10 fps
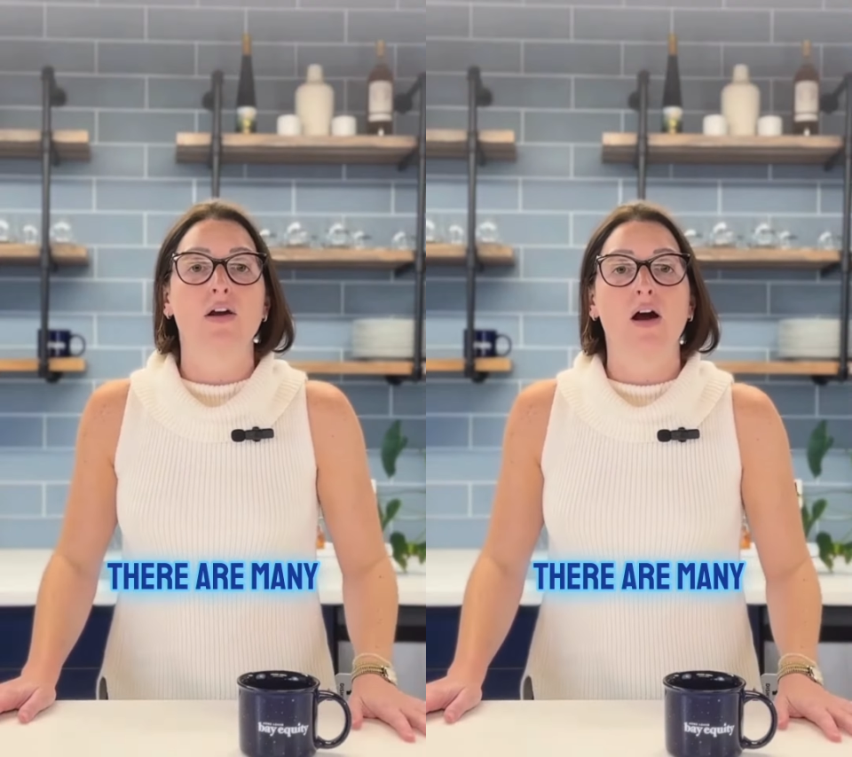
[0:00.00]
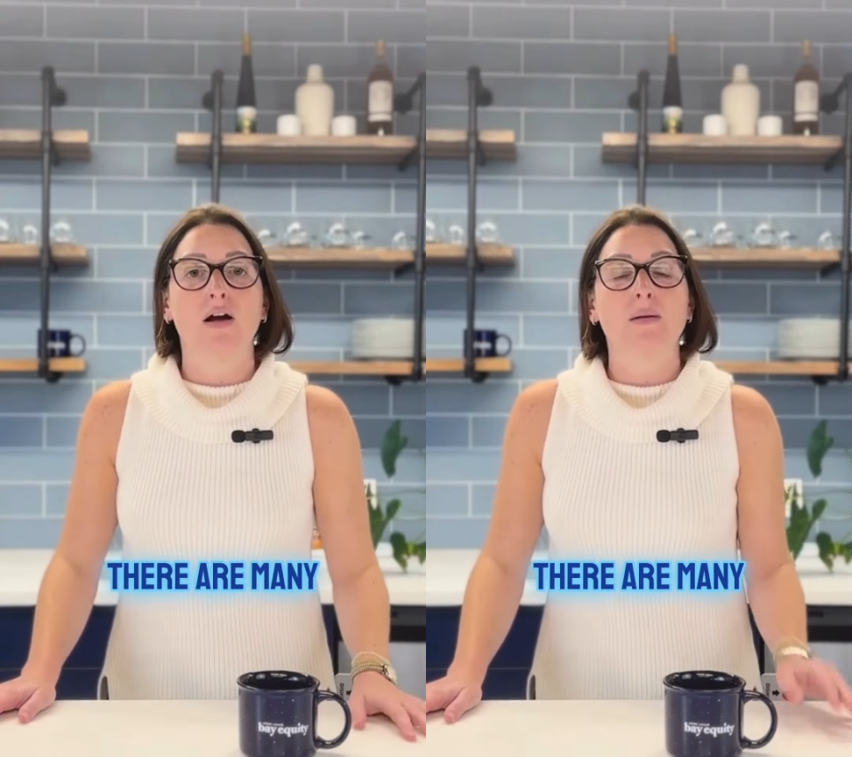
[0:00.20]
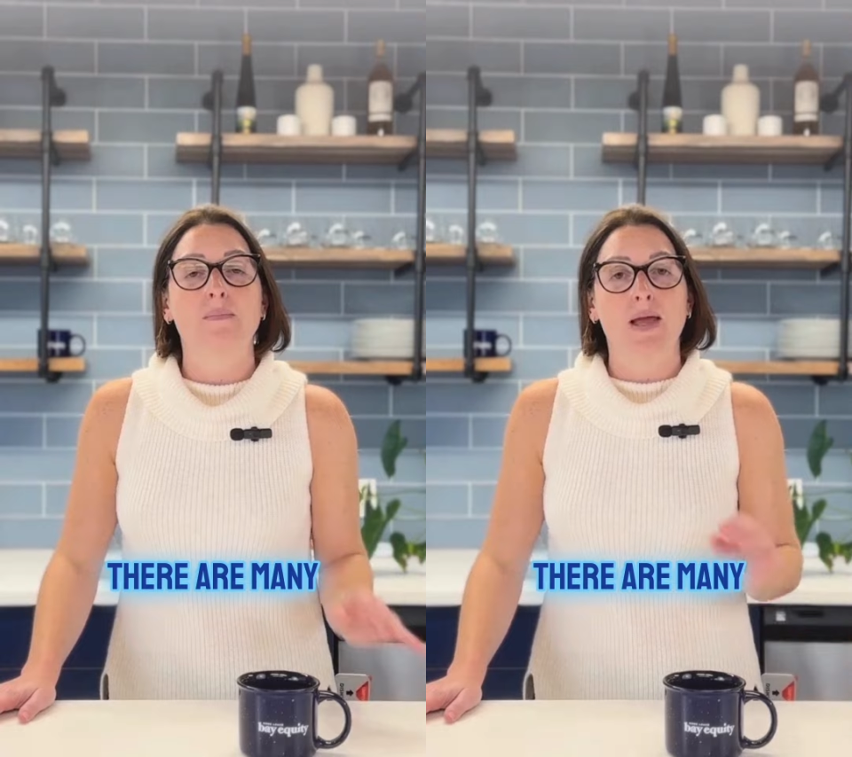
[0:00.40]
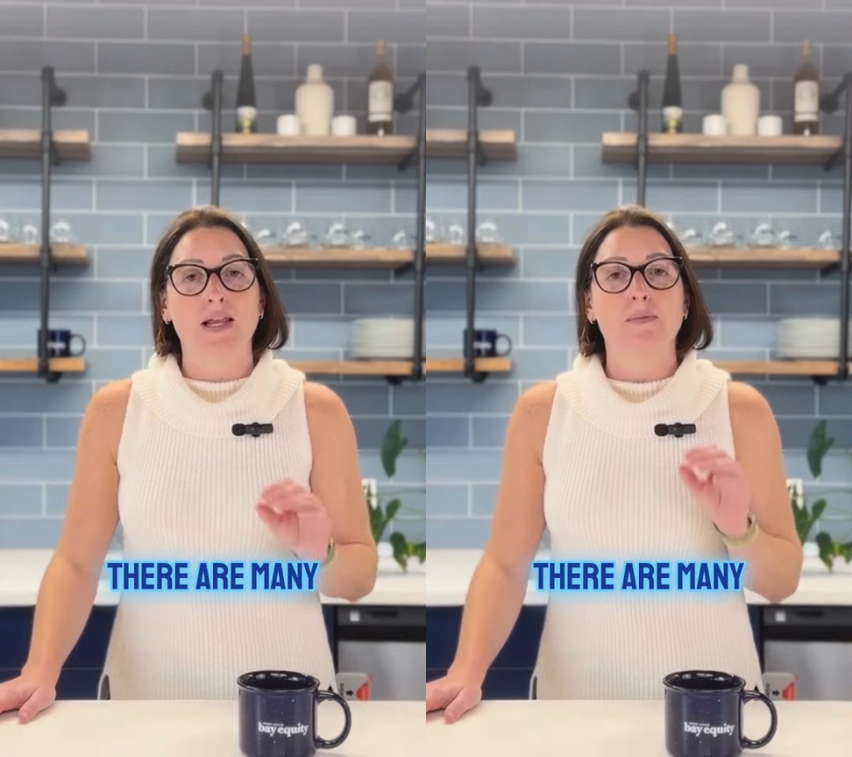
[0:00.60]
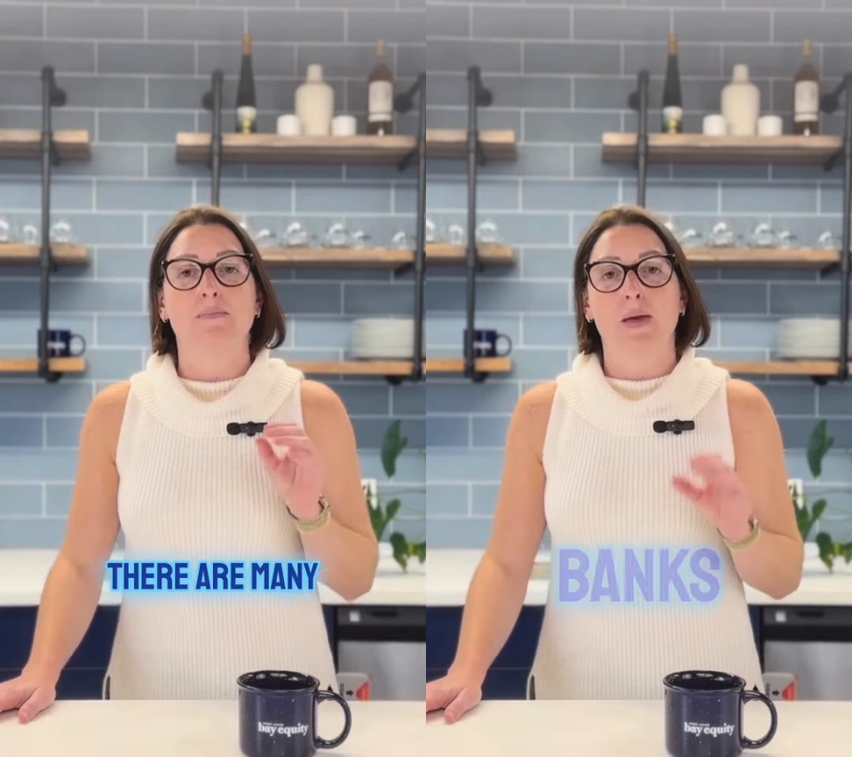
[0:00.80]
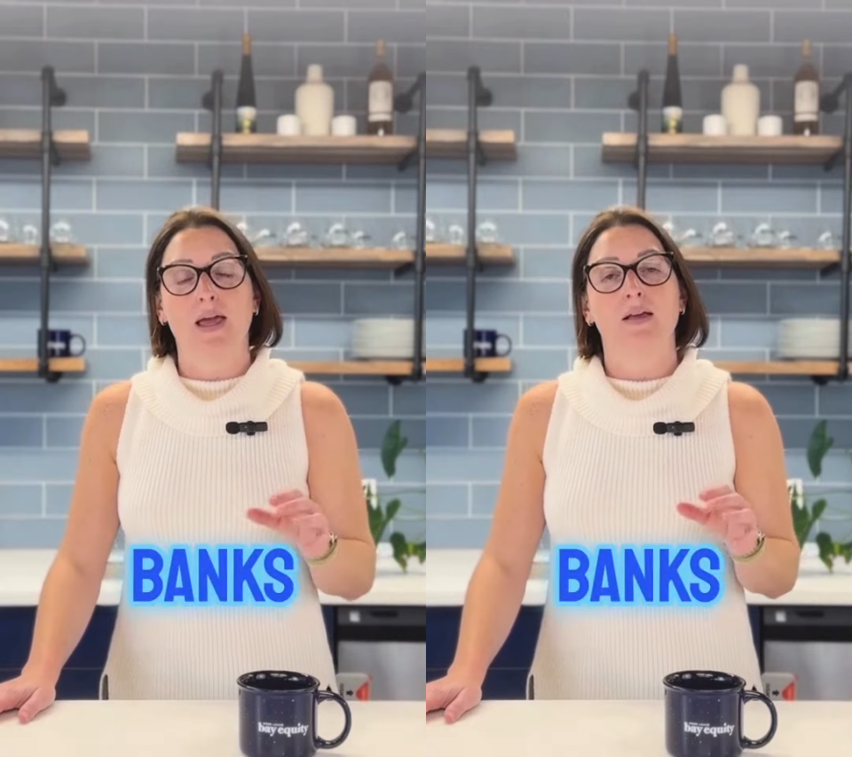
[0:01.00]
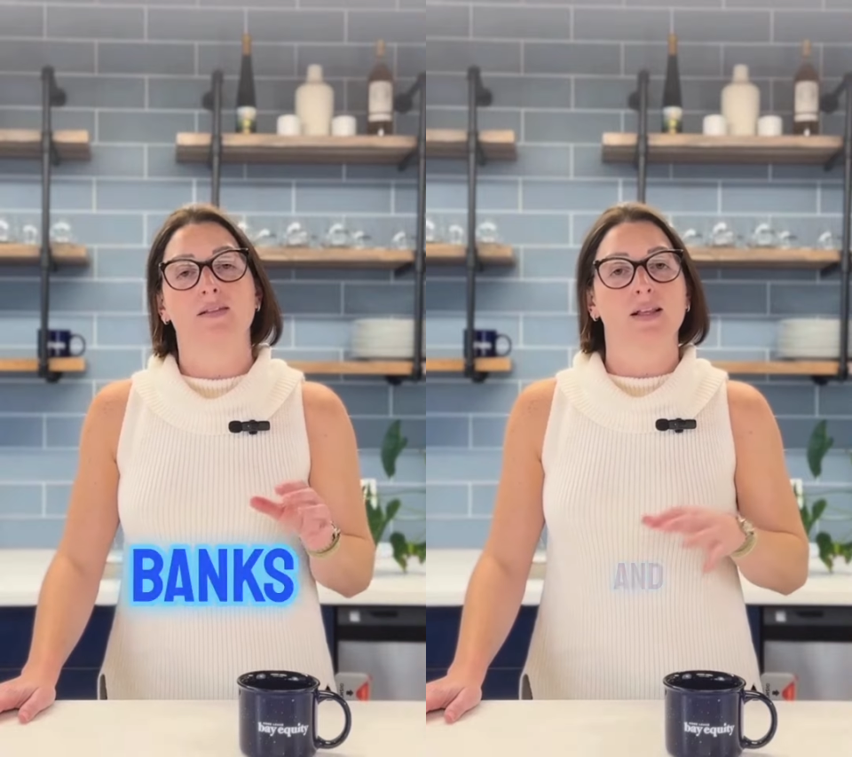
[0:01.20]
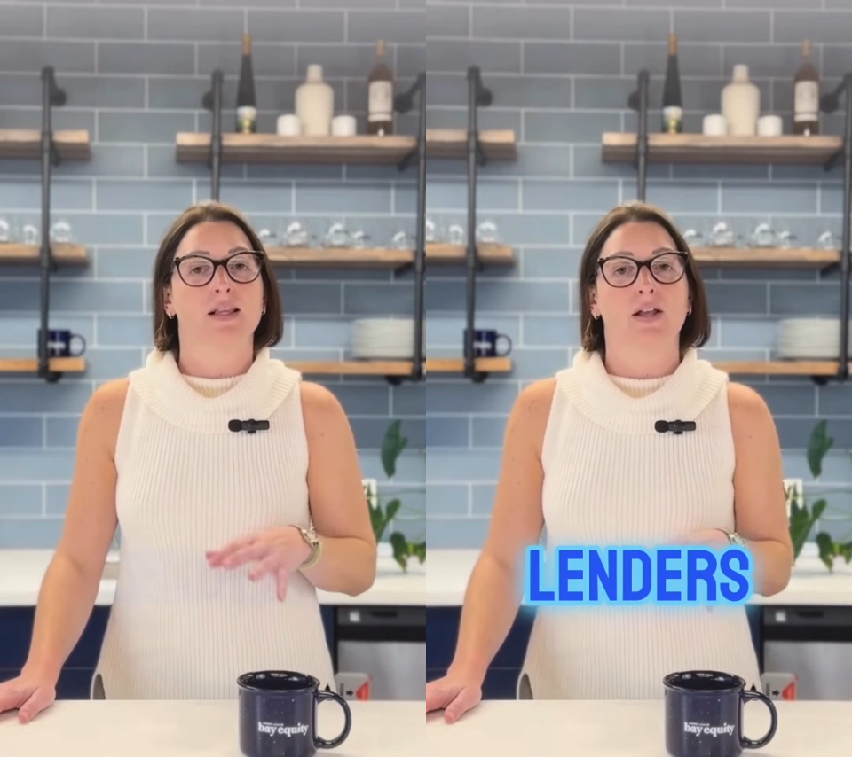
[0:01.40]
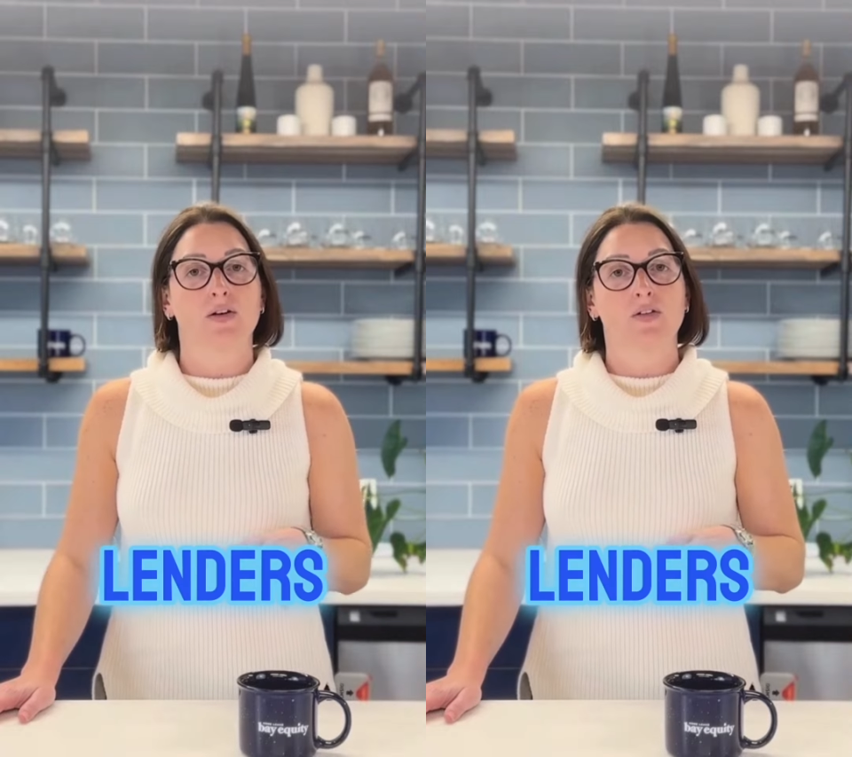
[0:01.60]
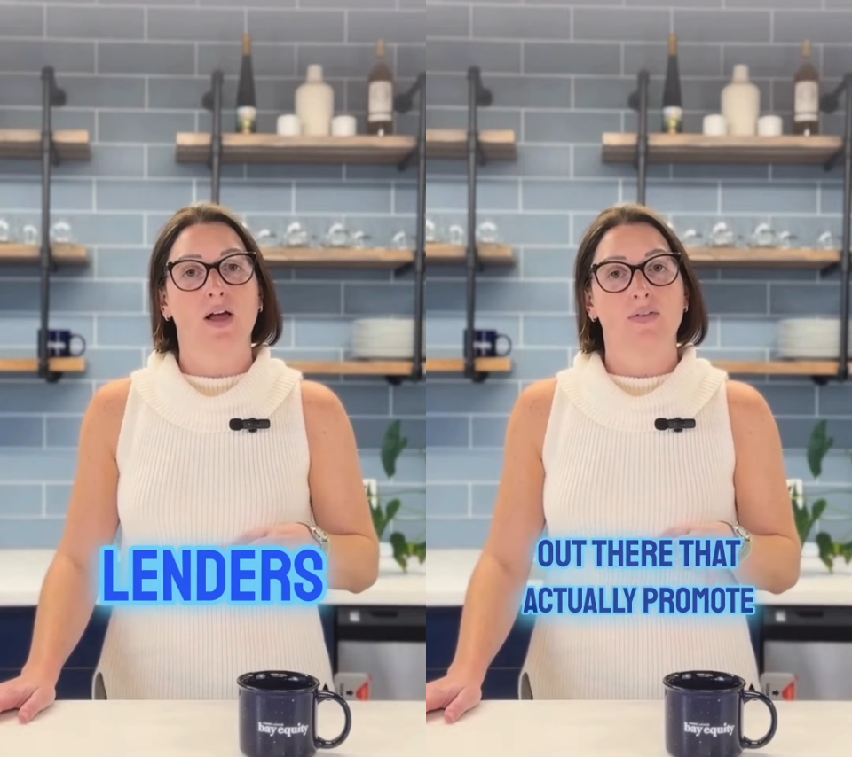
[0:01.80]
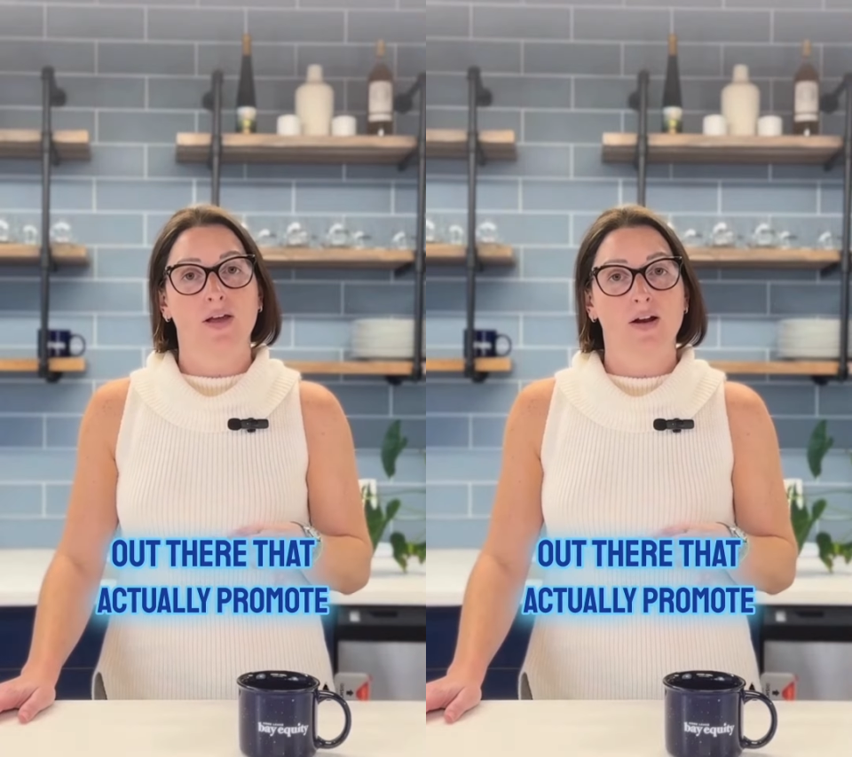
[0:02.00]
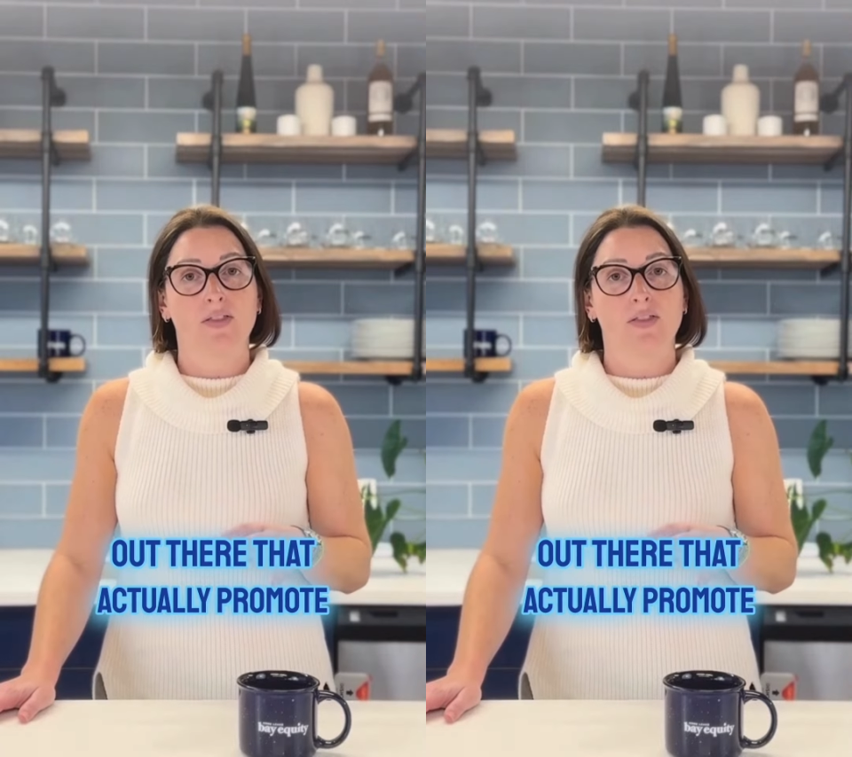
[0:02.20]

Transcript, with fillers: are many banks and lenders out there